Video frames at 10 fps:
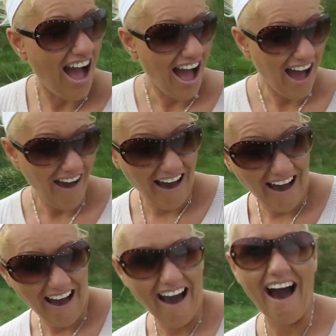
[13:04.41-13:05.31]
oh, you'll
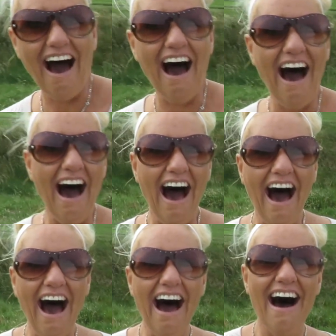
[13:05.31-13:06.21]
love this, but don't look
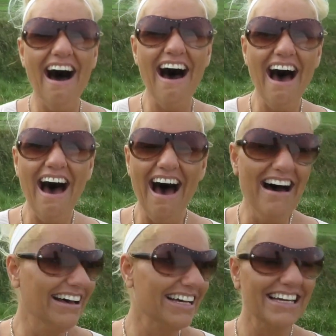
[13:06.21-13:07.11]
yet. Ah!
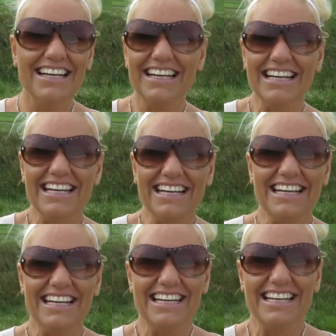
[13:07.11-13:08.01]
What they used to
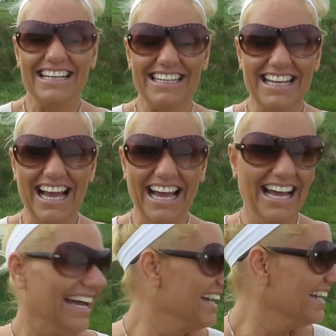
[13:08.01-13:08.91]
do yeah.
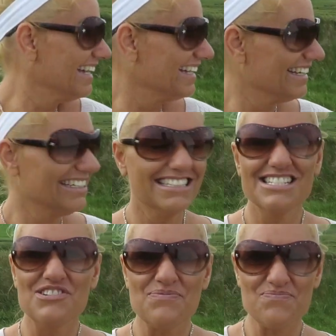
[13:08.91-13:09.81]
is every well would
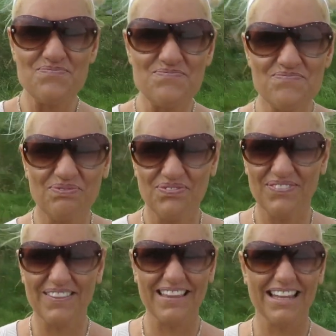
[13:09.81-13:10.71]
have so many... What
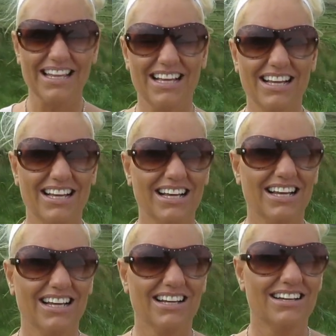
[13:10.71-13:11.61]
do you call that thing
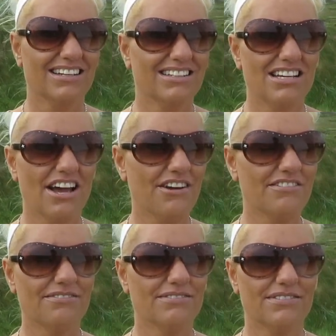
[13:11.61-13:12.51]
you just saw?
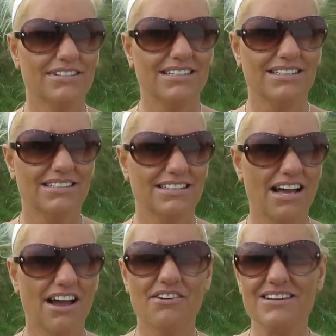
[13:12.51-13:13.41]
Oh. A, prayer thing.
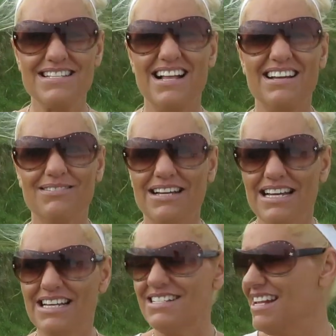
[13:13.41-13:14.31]
Oh, it's like
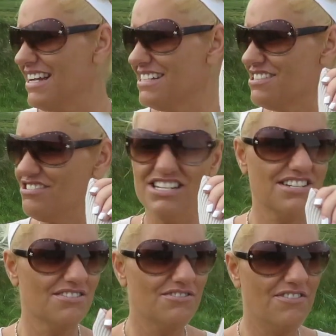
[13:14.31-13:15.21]
it's like a
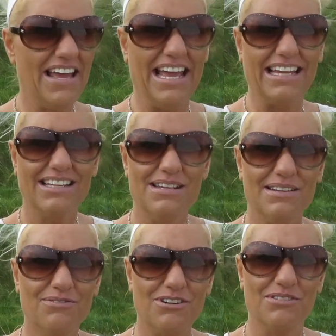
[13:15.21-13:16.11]
traditional thing.
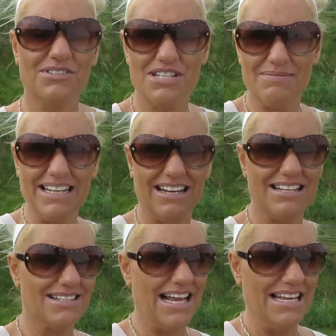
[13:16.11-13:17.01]
You, what do you mean,
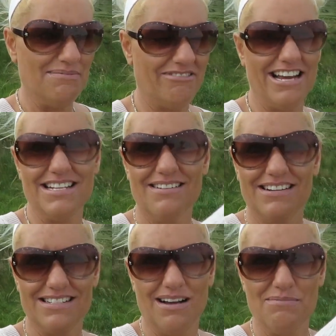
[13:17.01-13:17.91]
like say your prayers
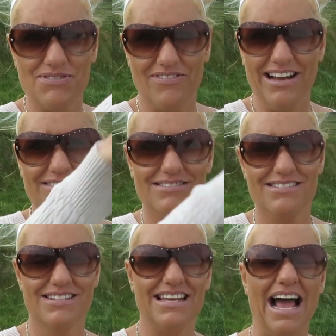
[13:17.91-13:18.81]
nine times around?
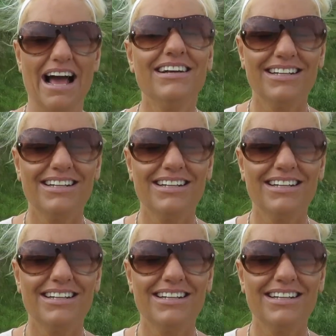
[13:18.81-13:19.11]
Yeah. Yeah.